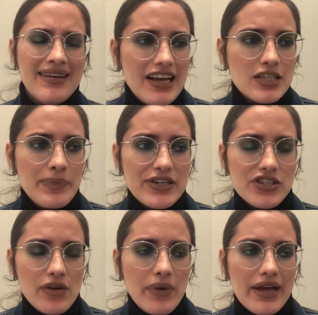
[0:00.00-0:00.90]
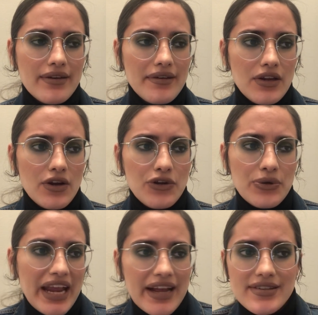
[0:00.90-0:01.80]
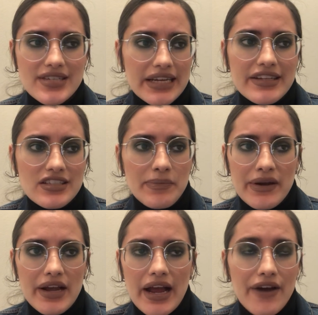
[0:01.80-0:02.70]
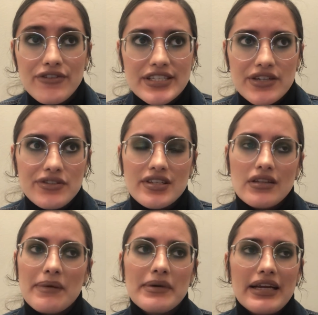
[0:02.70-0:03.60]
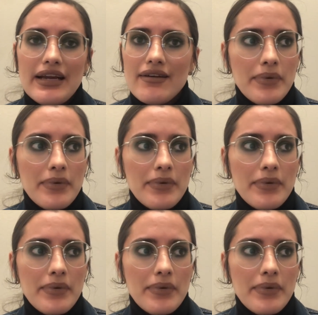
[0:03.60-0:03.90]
especially when, you can say this about every single celebrity,